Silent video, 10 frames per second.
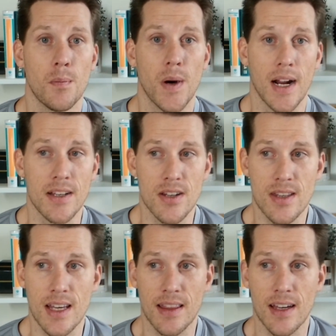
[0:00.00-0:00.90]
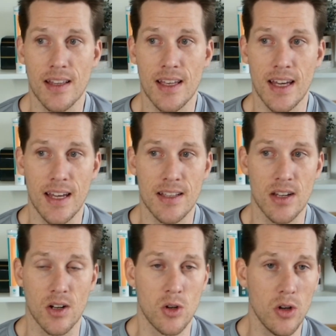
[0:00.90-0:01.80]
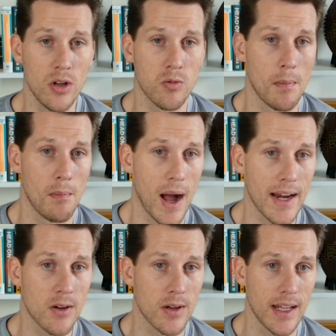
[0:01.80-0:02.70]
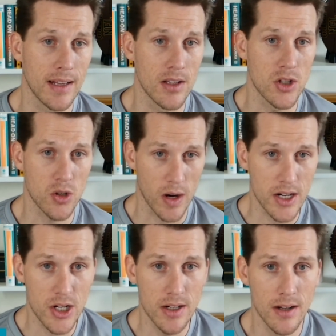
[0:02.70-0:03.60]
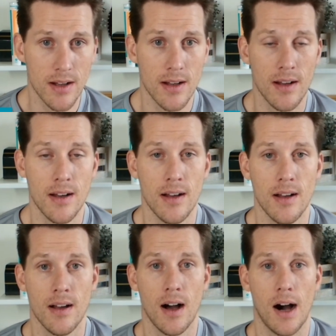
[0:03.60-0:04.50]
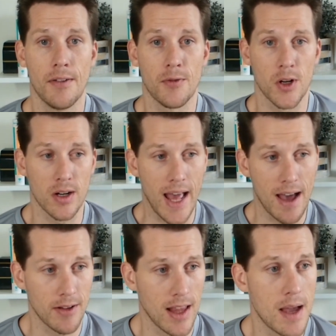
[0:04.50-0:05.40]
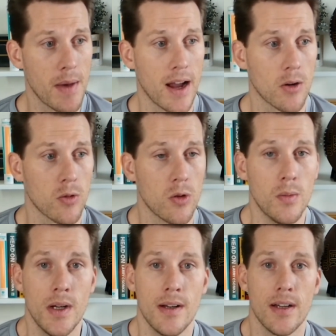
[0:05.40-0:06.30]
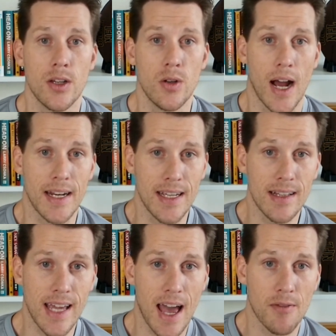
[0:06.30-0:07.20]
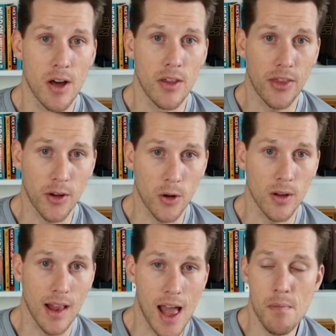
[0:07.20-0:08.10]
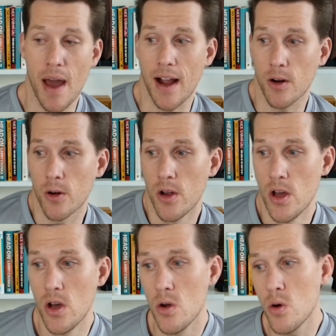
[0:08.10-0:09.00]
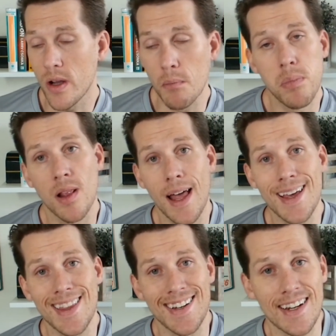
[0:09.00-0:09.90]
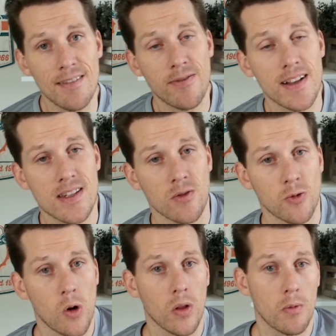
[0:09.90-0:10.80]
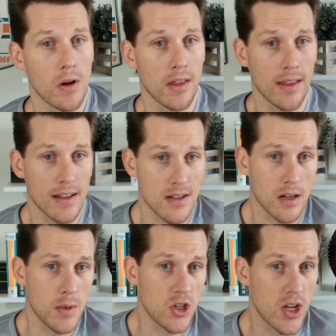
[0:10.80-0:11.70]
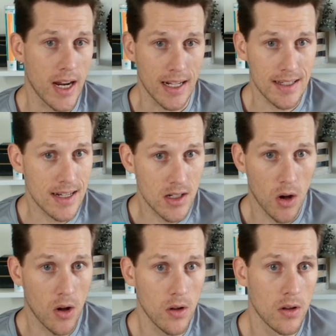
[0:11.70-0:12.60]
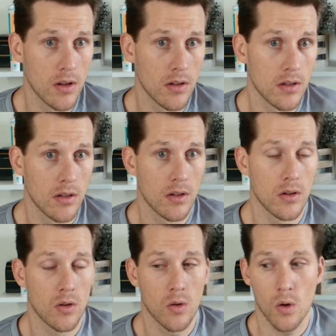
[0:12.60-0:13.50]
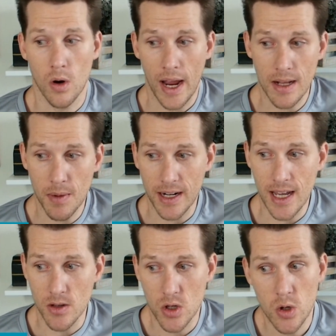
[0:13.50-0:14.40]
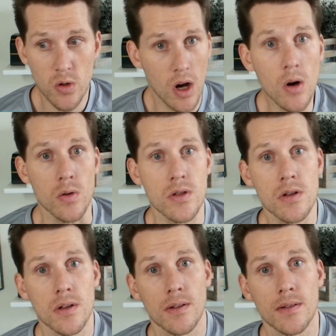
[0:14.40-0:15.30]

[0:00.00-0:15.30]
But I just think that it's a good reminder and illustration of if you're going to have a linebacker room, you'd ideally have a third linebacker who can play the defensive role, and whether that's going to be Channing Tindall or anybody else, who knows?